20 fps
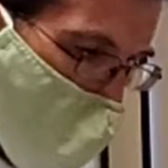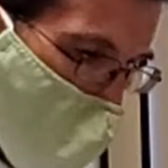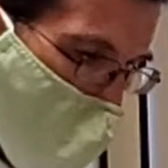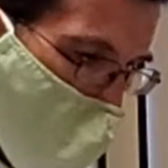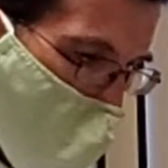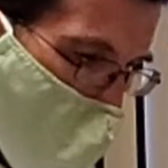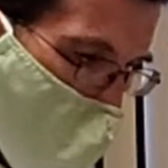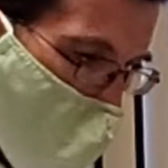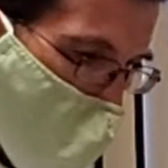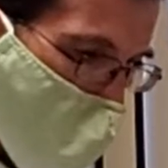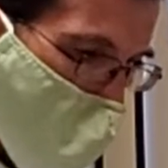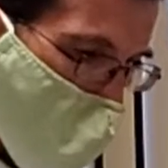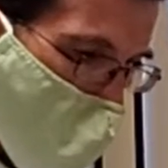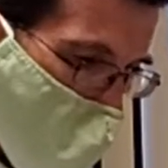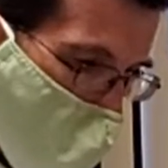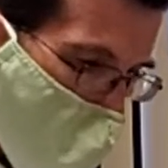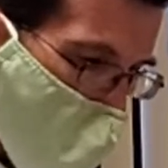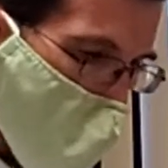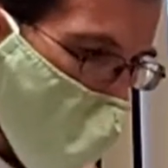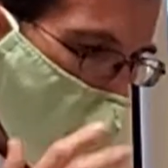But both
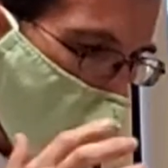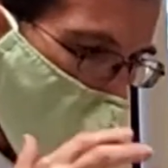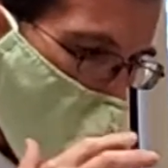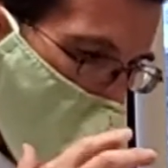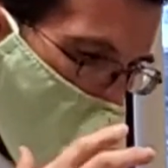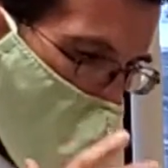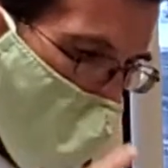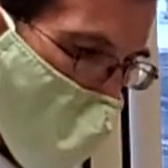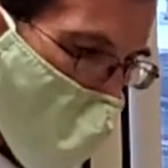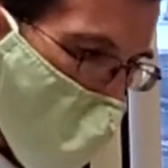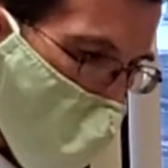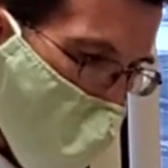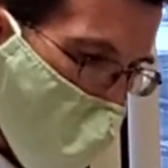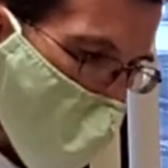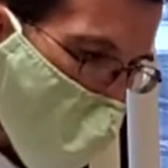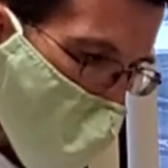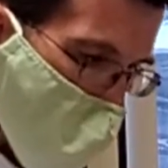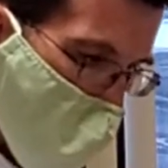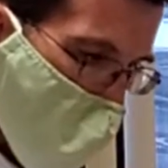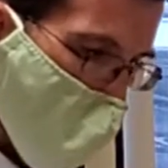the government and
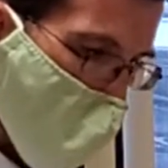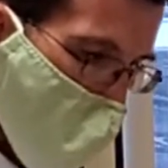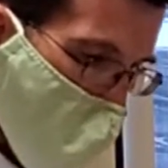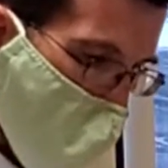most of the